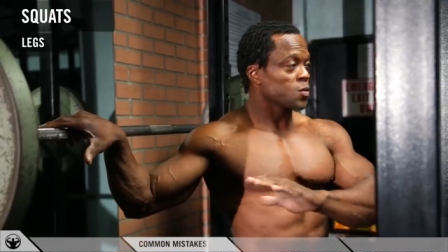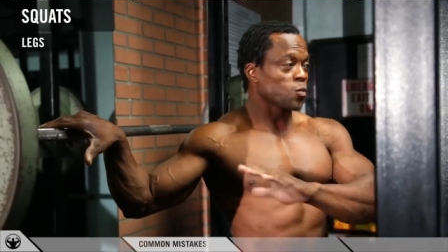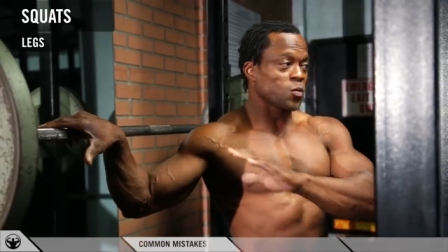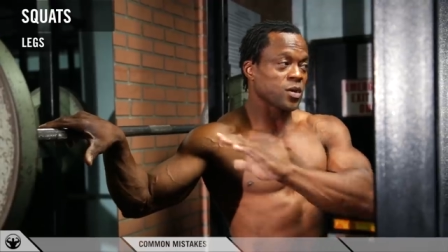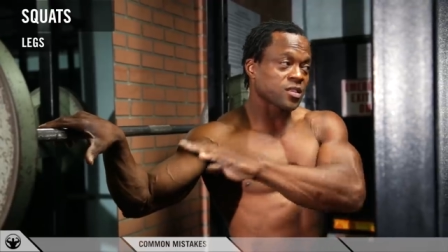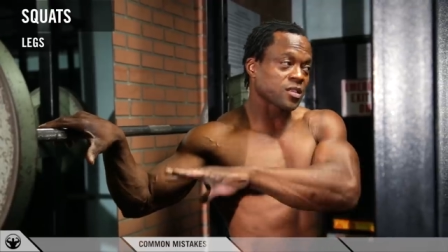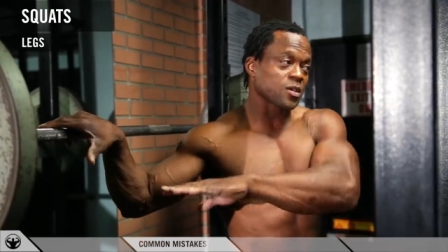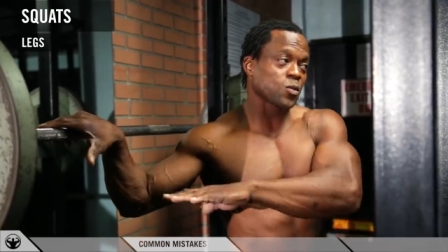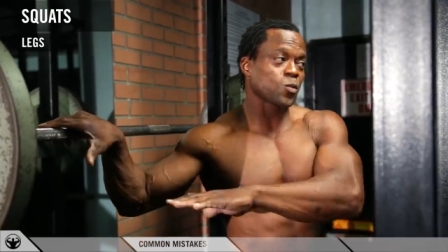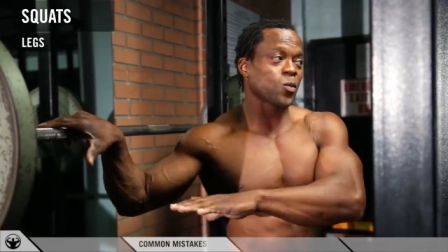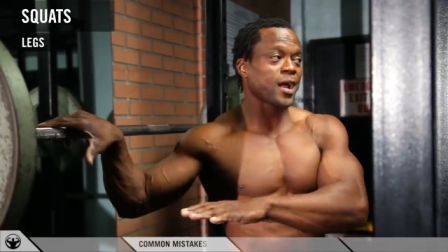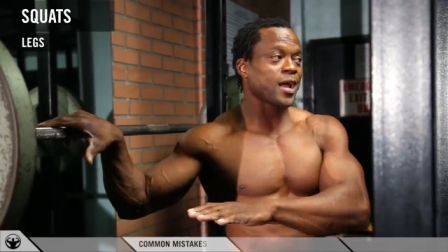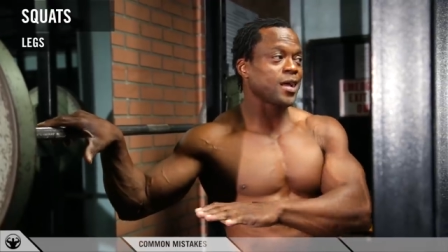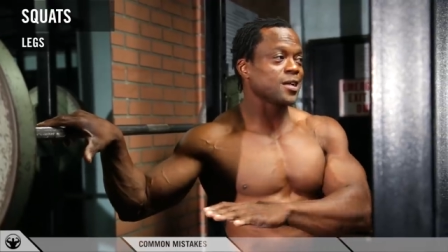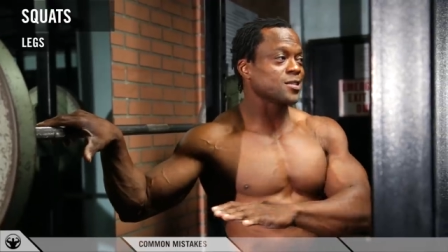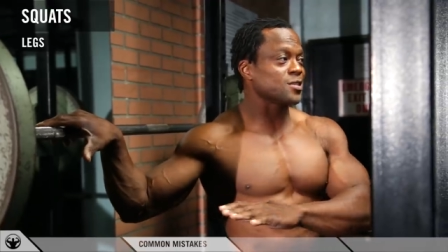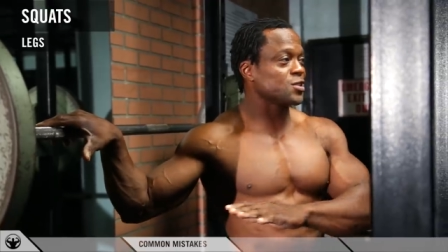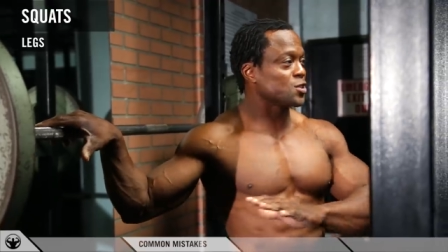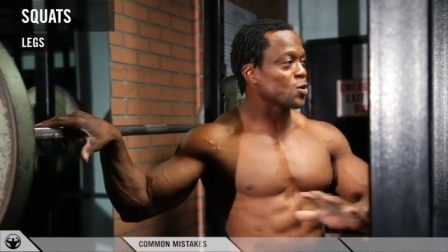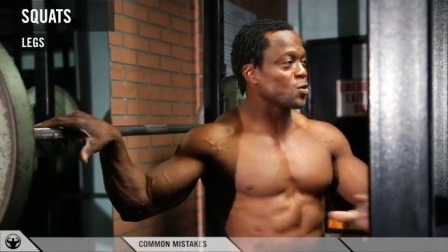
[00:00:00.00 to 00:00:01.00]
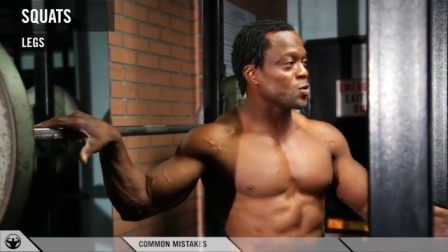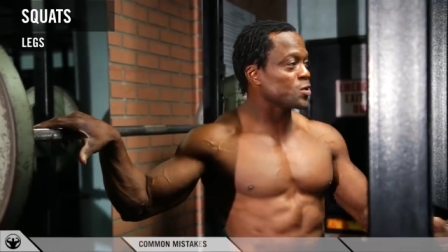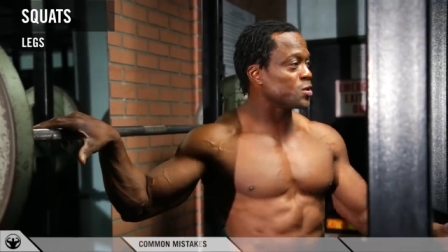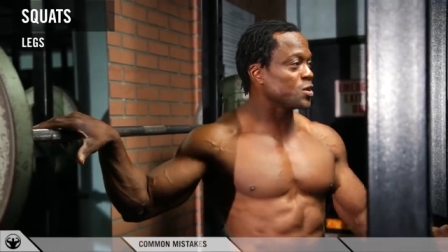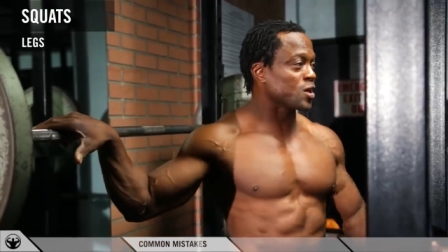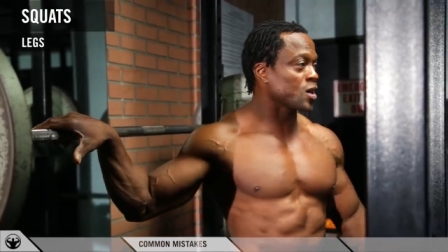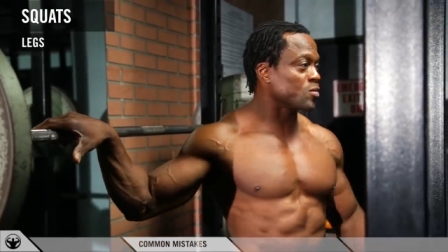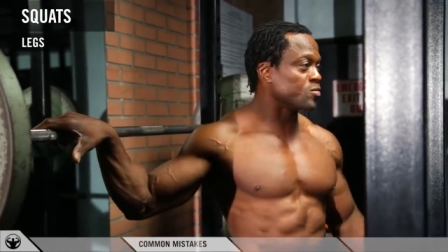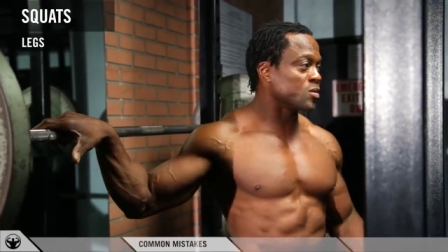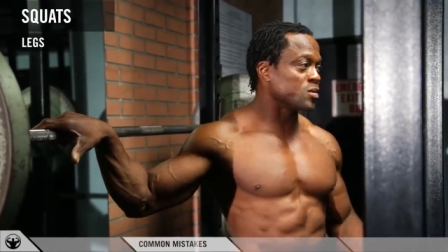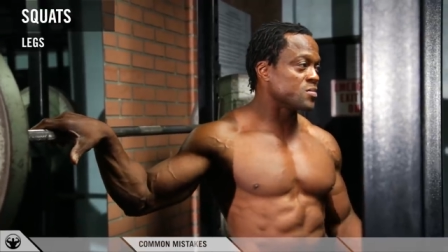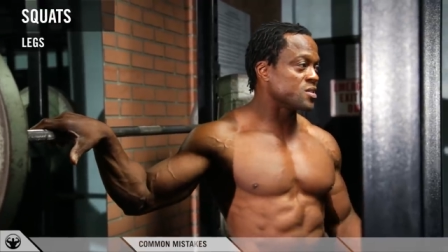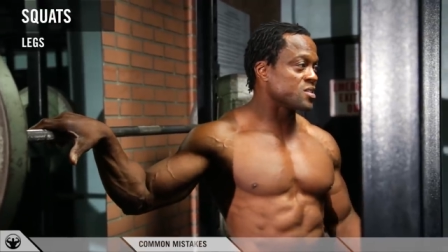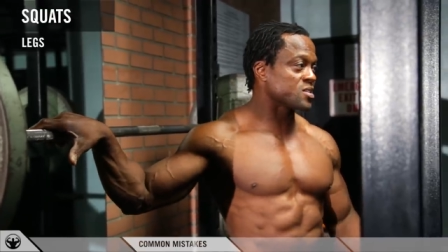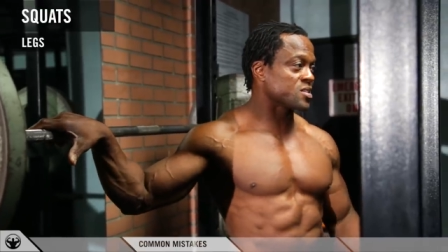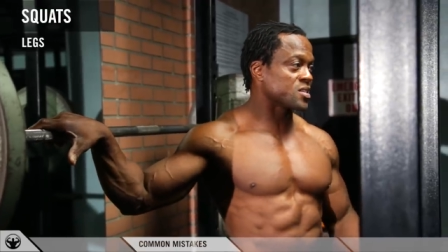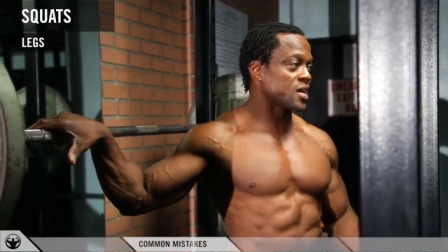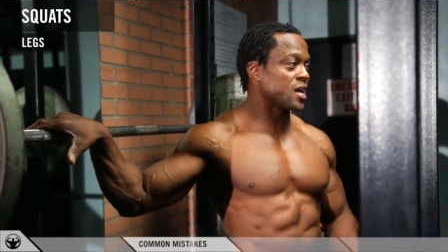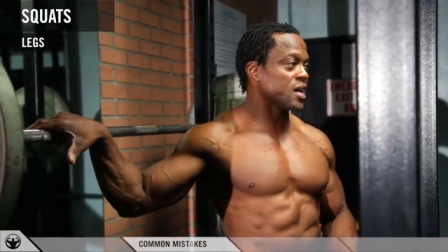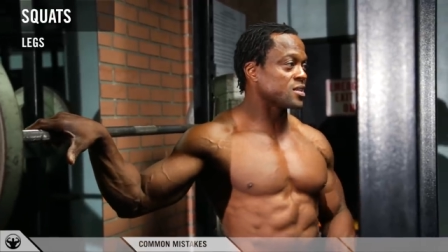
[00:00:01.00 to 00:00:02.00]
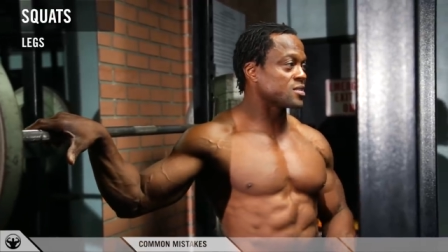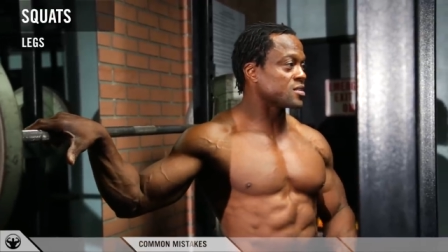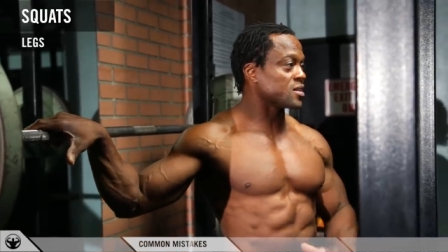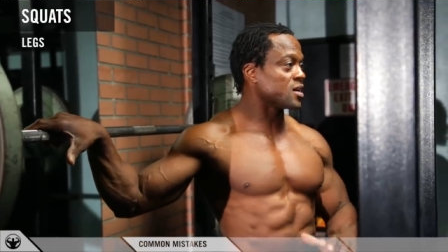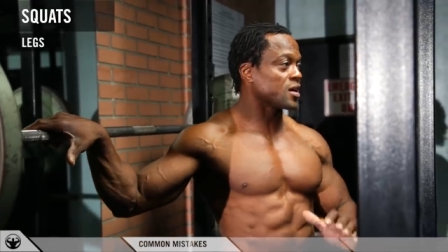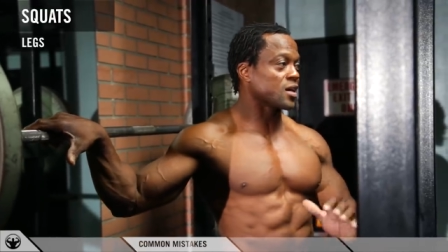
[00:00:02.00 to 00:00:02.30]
with the weights, showing the common mistakes,